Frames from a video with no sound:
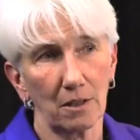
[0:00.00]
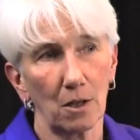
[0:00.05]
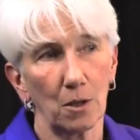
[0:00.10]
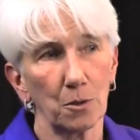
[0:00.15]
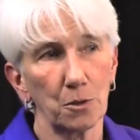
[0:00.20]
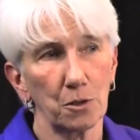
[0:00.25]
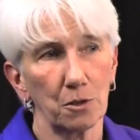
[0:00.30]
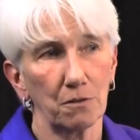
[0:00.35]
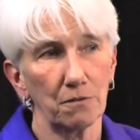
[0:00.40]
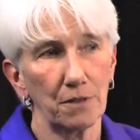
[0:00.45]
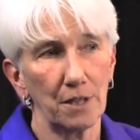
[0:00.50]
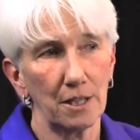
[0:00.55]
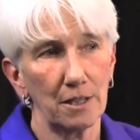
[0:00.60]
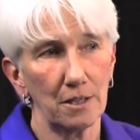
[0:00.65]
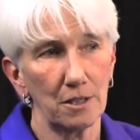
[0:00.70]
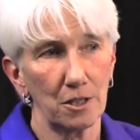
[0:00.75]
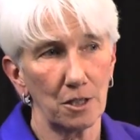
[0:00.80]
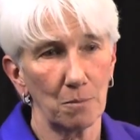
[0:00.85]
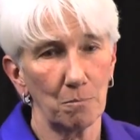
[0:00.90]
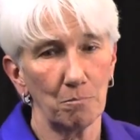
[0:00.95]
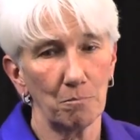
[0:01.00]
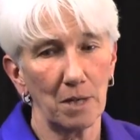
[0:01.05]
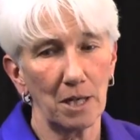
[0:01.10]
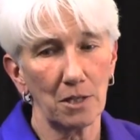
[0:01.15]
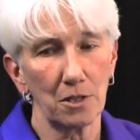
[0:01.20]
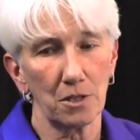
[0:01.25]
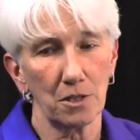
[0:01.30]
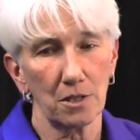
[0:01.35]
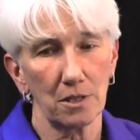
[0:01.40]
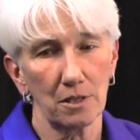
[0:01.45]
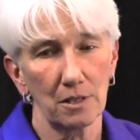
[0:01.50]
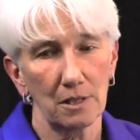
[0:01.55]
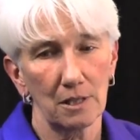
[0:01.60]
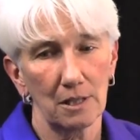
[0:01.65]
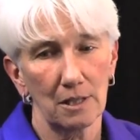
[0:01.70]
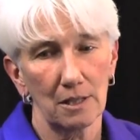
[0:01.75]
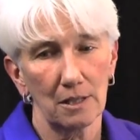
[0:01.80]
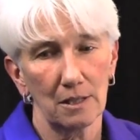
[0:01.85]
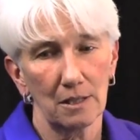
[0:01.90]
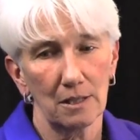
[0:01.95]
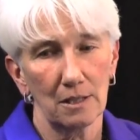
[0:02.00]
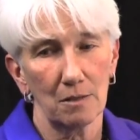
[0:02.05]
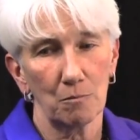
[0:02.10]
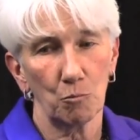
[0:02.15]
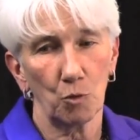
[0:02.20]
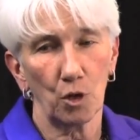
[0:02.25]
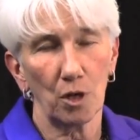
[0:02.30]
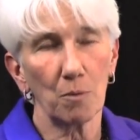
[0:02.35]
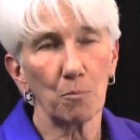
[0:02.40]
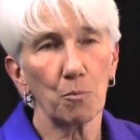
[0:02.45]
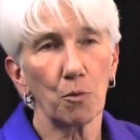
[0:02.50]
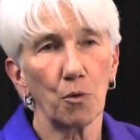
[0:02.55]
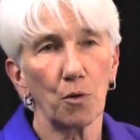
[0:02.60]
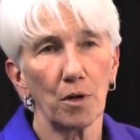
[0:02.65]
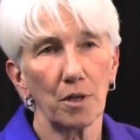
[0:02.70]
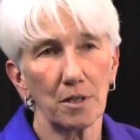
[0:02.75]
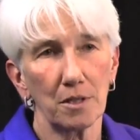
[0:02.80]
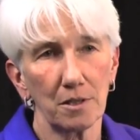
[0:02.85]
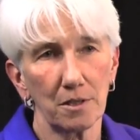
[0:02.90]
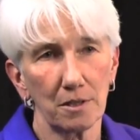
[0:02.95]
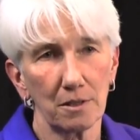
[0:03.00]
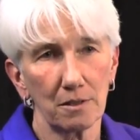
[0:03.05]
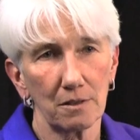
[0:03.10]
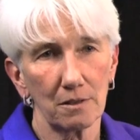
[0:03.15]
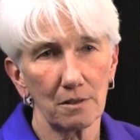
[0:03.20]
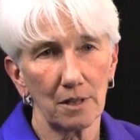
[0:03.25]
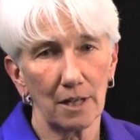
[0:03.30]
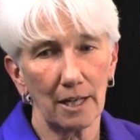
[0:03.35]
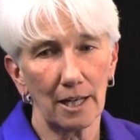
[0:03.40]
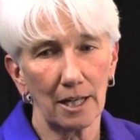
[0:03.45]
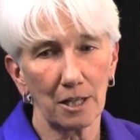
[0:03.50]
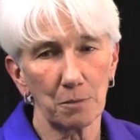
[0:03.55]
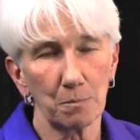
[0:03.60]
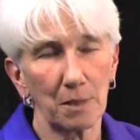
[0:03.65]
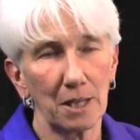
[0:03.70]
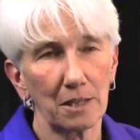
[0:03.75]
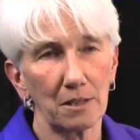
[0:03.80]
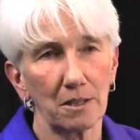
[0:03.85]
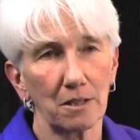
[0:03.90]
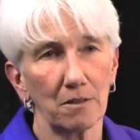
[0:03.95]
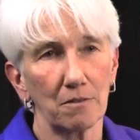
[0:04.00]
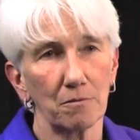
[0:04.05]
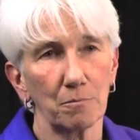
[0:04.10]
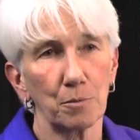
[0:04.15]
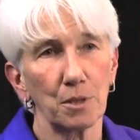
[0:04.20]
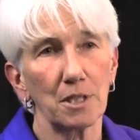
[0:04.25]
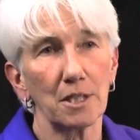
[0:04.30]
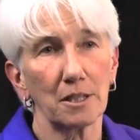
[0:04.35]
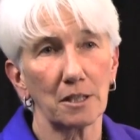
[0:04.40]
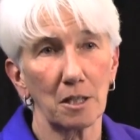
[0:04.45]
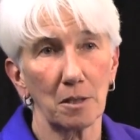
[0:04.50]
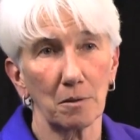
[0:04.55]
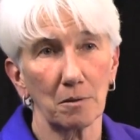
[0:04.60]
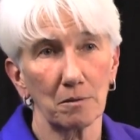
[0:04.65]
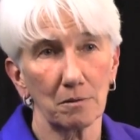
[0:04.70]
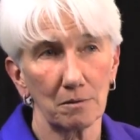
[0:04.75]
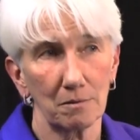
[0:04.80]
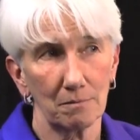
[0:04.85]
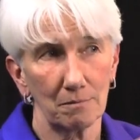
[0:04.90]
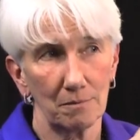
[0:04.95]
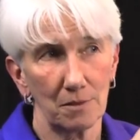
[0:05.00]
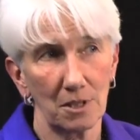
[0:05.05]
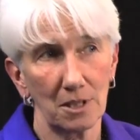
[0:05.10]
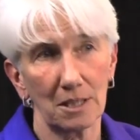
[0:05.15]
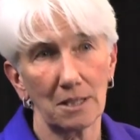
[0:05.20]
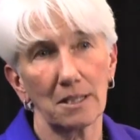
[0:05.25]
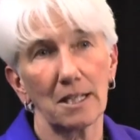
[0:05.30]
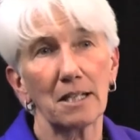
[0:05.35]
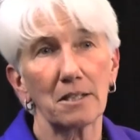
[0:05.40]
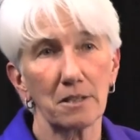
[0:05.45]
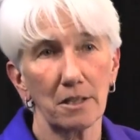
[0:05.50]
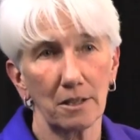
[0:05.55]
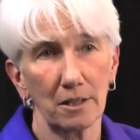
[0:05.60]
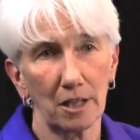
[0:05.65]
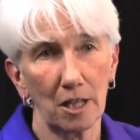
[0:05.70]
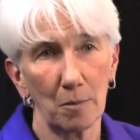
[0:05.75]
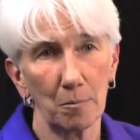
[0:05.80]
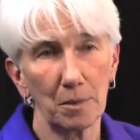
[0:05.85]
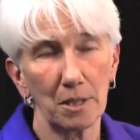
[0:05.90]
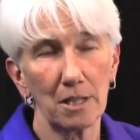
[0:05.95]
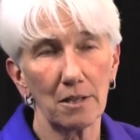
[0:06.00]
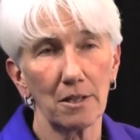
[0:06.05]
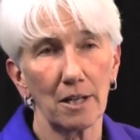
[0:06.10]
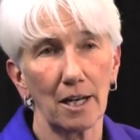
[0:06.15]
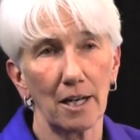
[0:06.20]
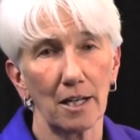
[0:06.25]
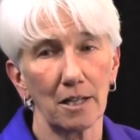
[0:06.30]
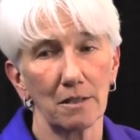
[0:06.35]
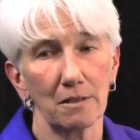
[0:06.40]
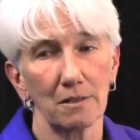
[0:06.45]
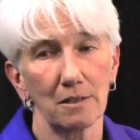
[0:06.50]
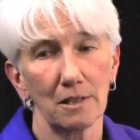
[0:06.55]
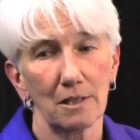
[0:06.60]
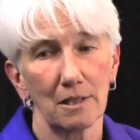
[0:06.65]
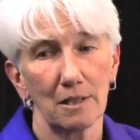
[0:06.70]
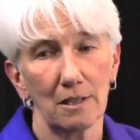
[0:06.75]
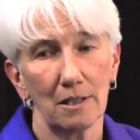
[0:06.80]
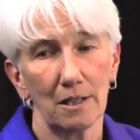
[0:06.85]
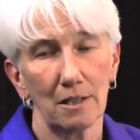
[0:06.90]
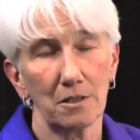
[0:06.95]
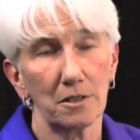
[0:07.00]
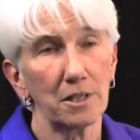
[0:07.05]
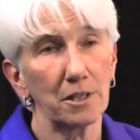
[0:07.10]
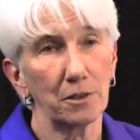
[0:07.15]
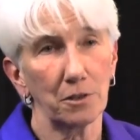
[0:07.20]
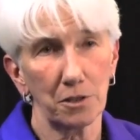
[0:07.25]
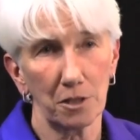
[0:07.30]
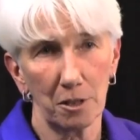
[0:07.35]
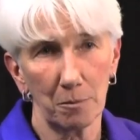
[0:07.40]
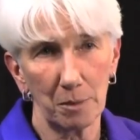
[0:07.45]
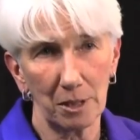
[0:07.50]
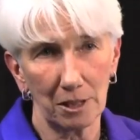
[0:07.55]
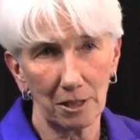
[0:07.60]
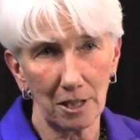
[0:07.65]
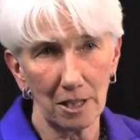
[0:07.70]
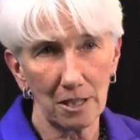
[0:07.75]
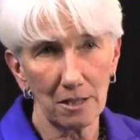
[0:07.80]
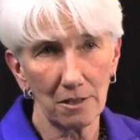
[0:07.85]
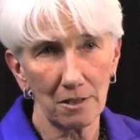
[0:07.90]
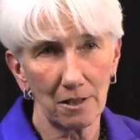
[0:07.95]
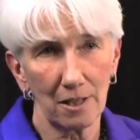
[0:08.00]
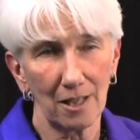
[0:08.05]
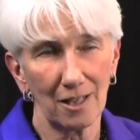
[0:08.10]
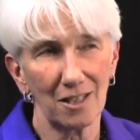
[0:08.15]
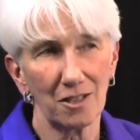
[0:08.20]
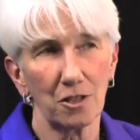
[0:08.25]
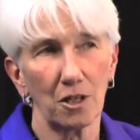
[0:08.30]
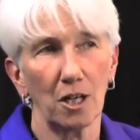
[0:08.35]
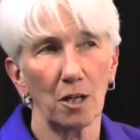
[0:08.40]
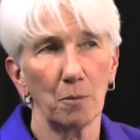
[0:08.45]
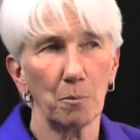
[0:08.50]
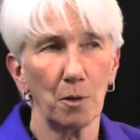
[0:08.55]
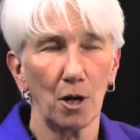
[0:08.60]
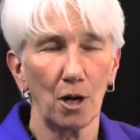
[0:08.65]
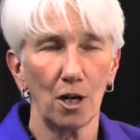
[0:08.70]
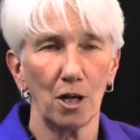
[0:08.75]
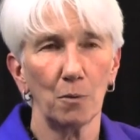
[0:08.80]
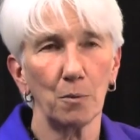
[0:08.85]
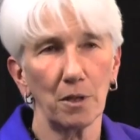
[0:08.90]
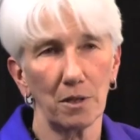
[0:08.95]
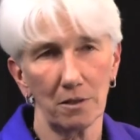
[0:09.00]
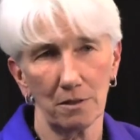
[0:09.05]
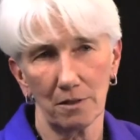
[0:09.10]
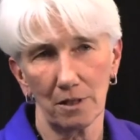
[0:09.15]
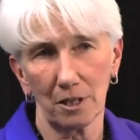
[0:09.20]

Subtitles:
cultural fit is a much more important aspect of predicting success in the company than skills and abilities, and it's on a par with